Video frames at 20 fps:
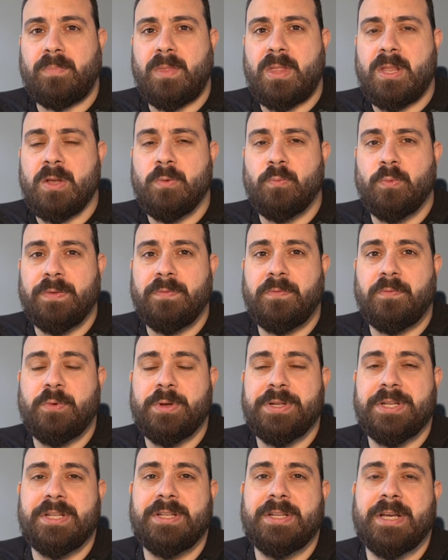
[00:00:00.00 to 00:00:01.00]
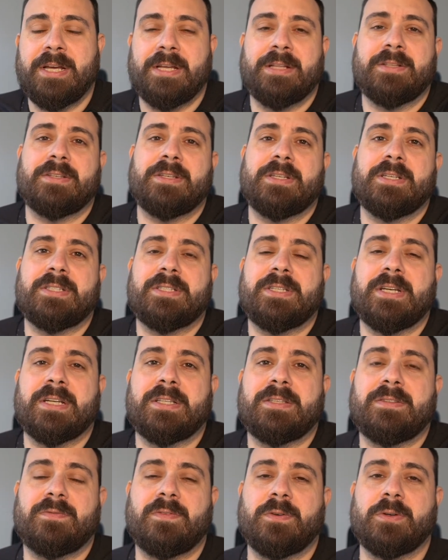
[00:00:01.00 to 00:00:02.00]
NAND is
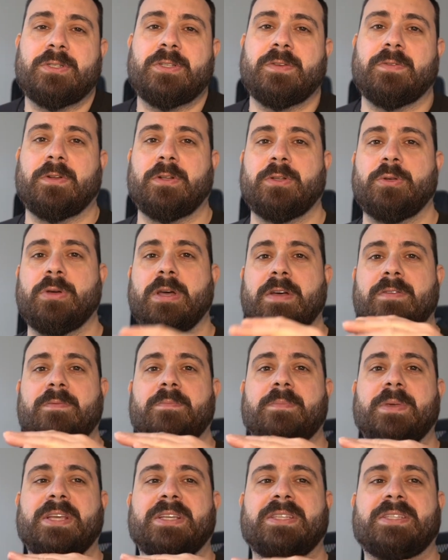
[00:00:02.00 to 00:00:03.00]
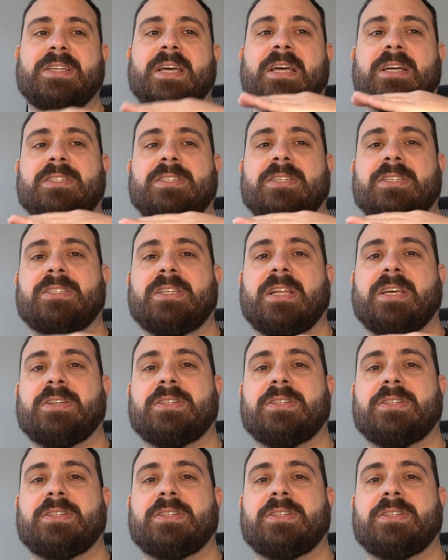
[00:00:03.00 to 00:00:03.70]
that, first of all, you have big stacks. It's like a